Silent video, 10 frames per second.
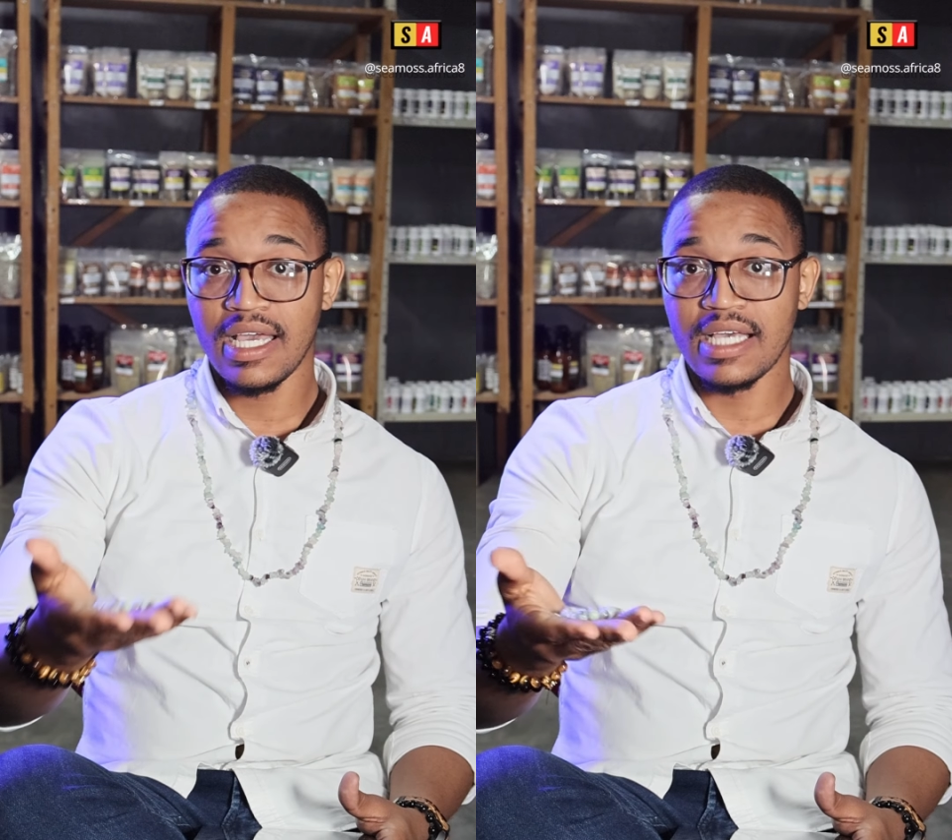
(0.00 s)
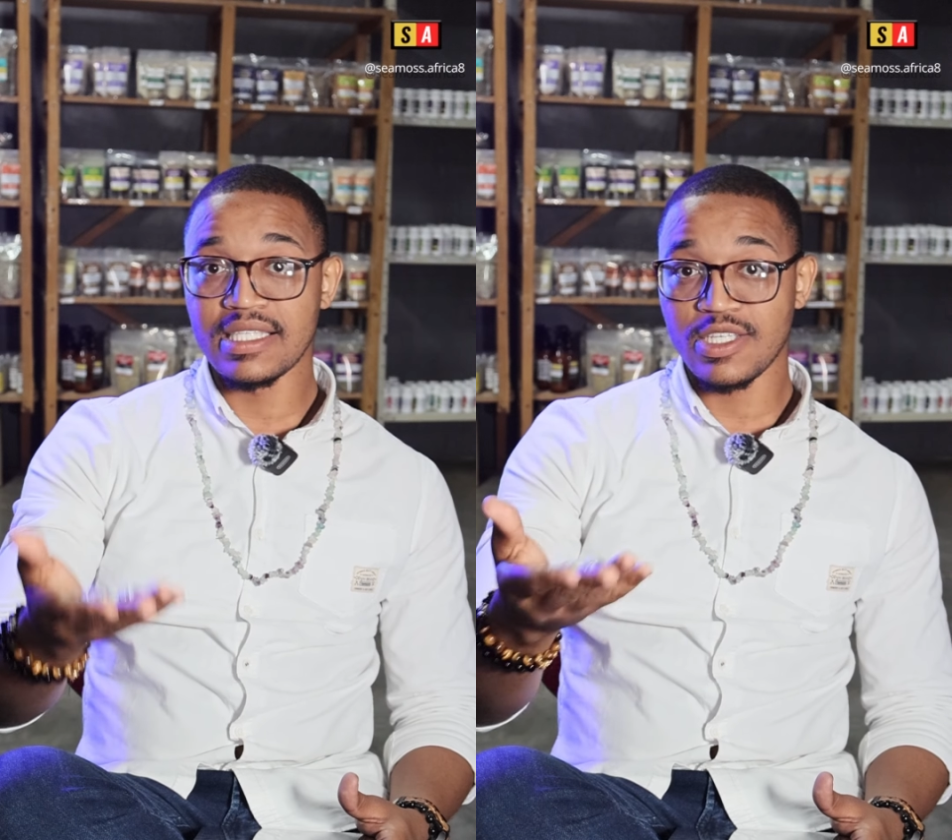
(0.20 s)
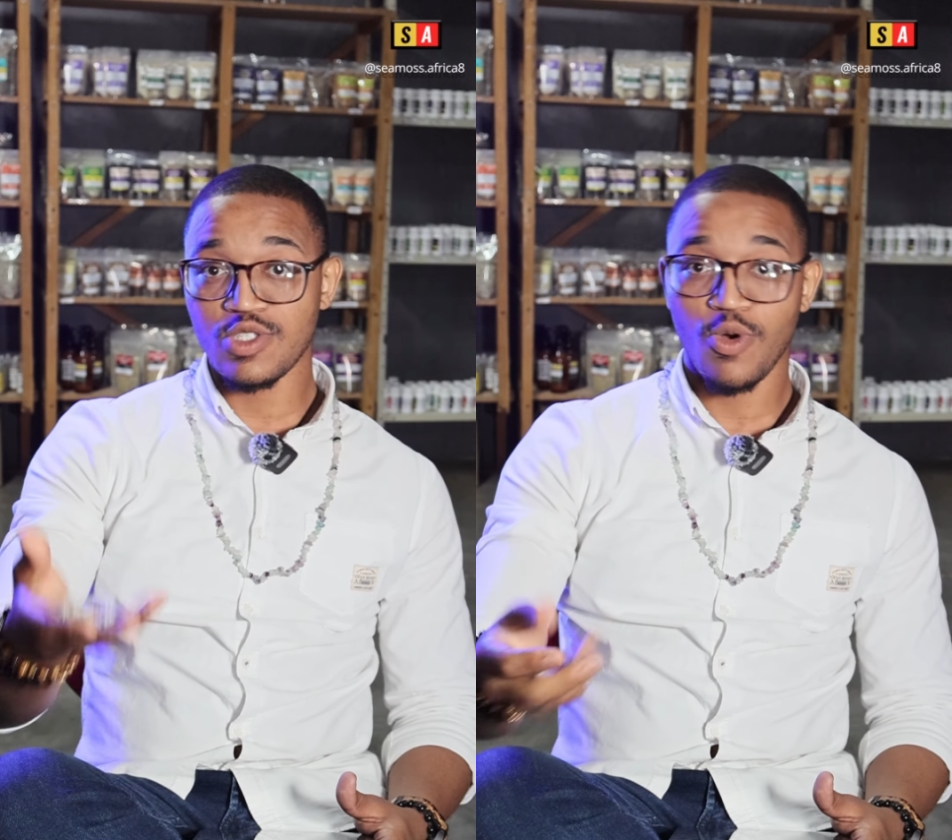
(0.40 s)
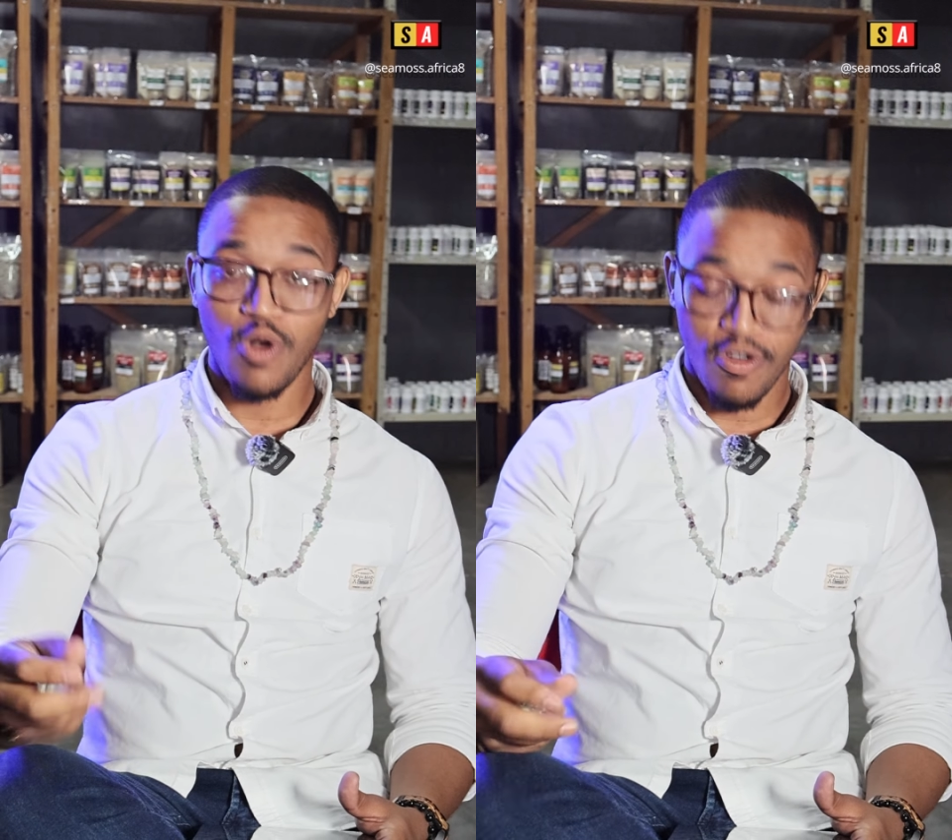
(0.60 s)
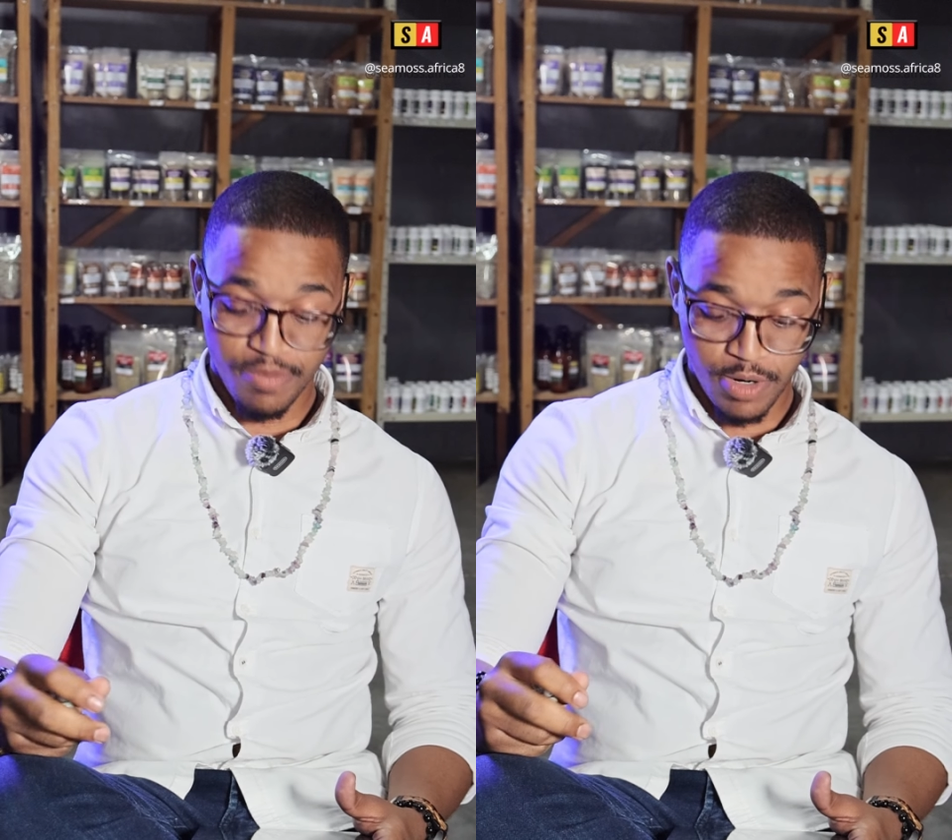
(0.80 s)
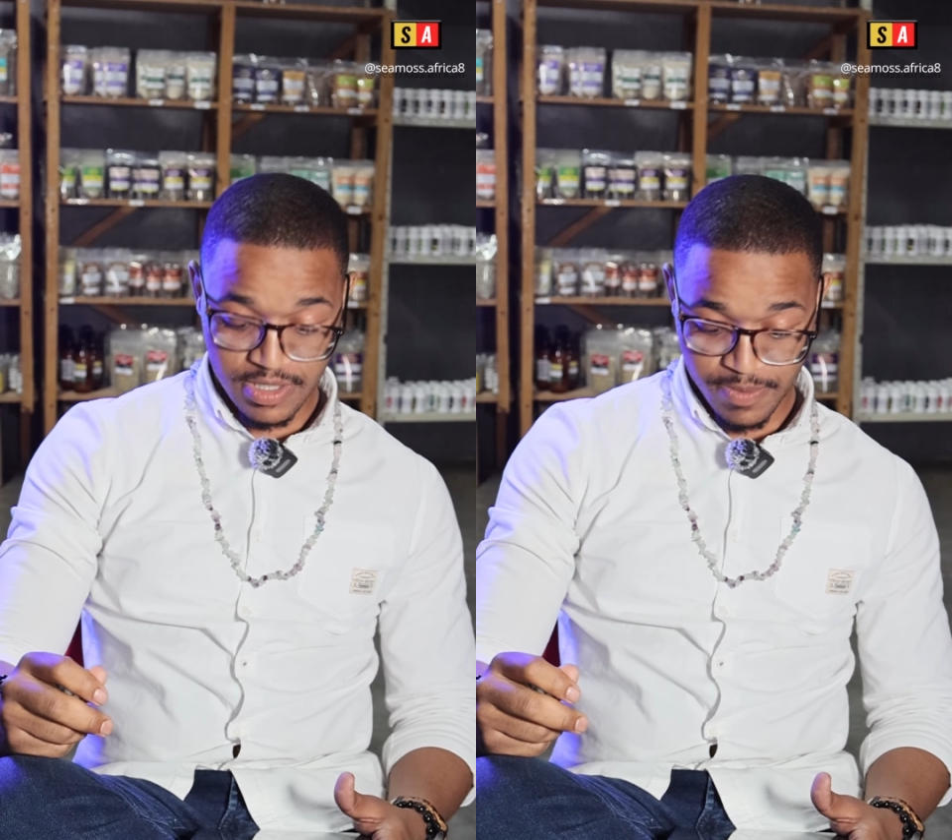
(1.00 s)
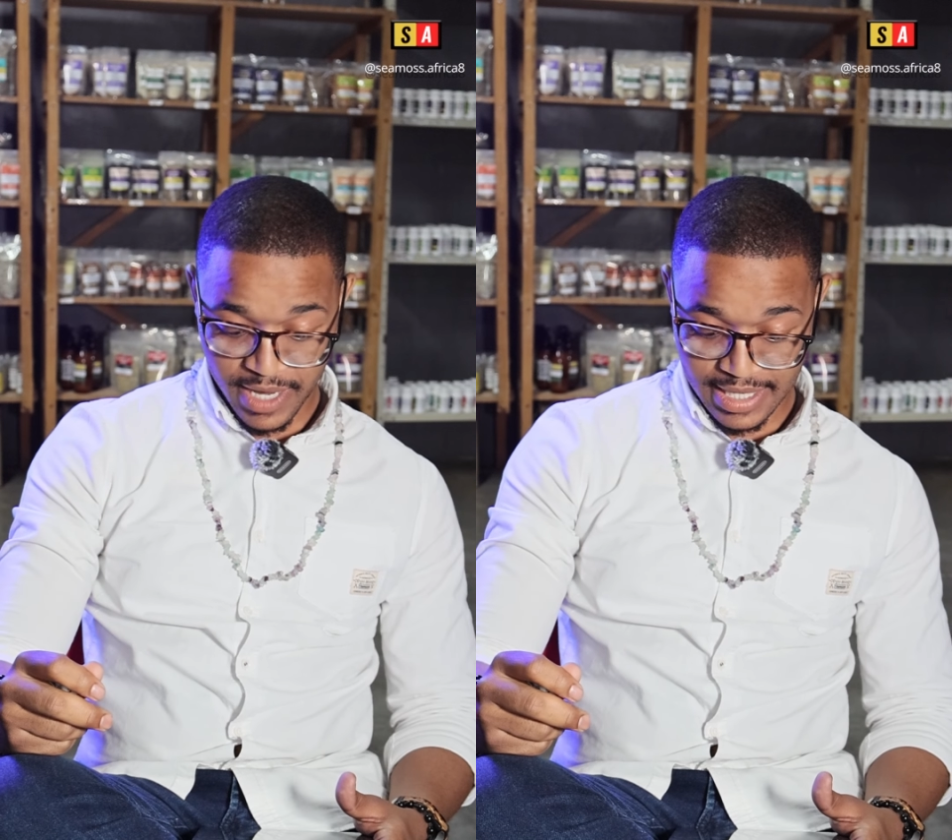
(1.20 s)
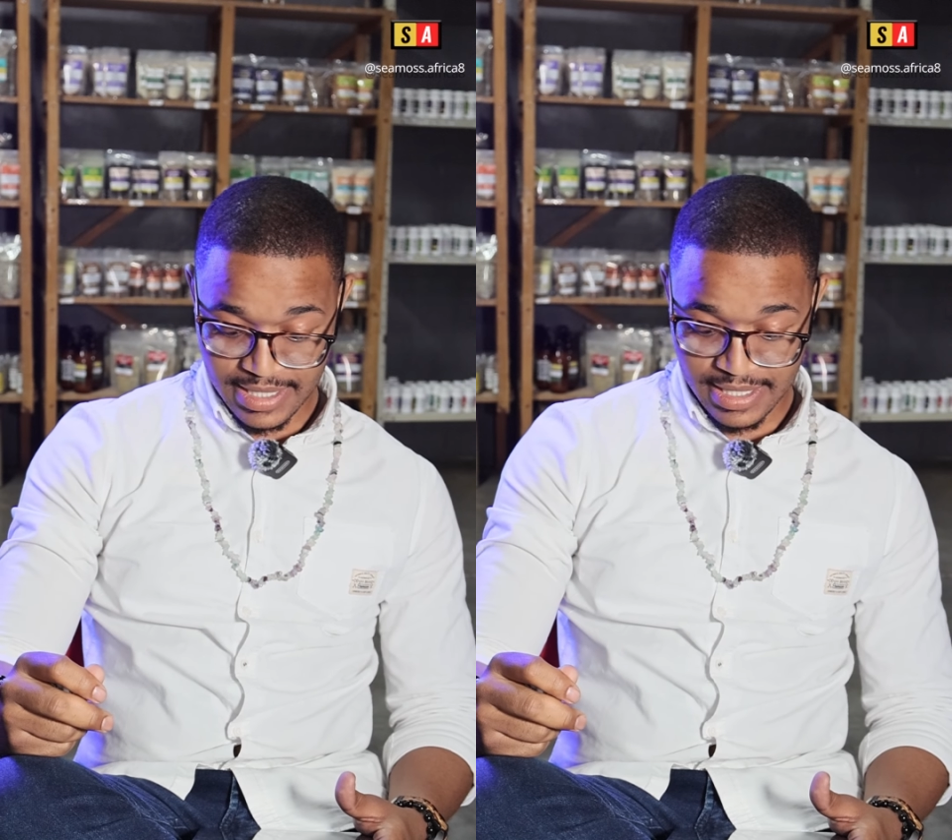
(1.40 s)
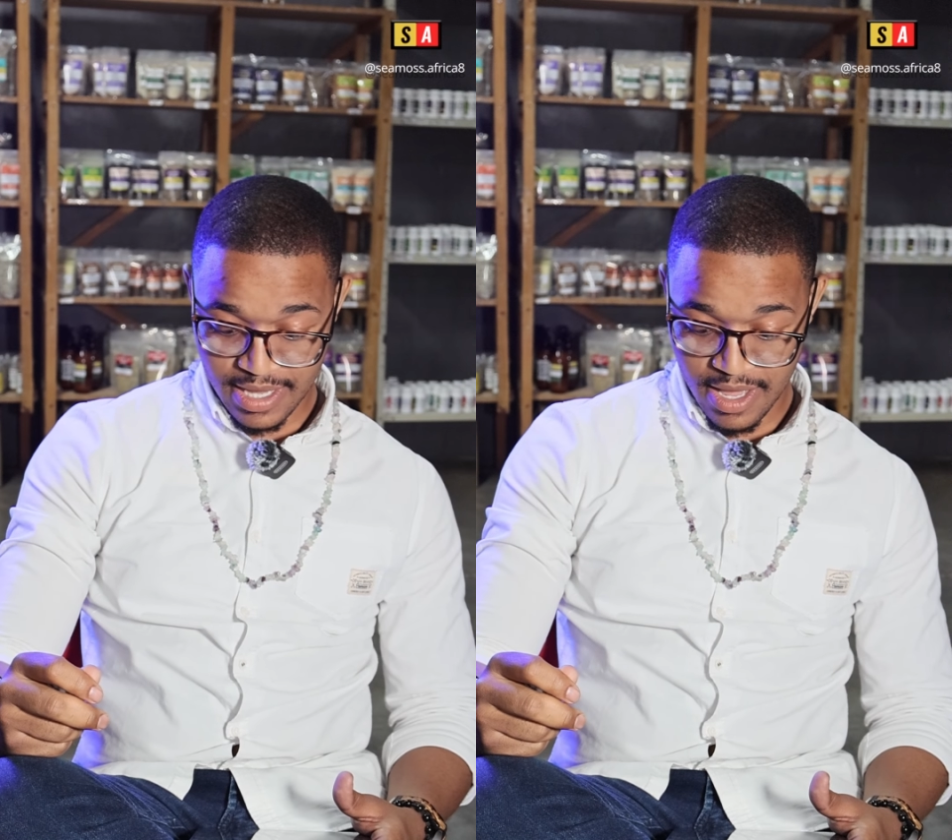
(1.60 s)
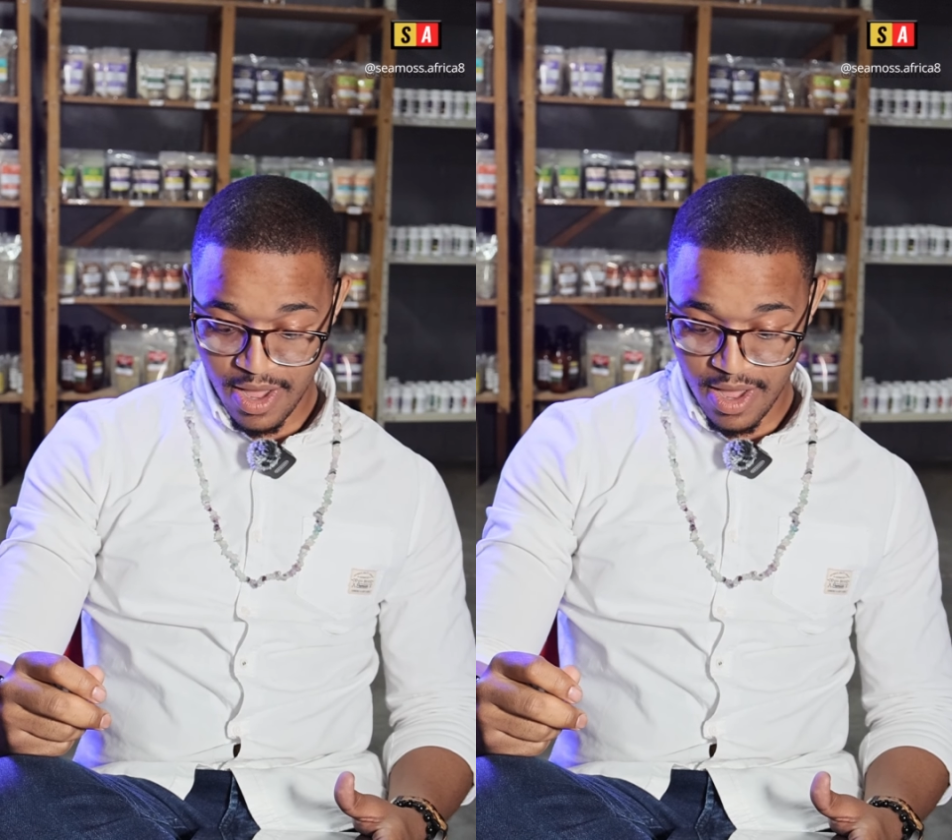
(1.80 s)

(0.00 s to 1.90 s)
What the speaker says: it's a stone of prosperity,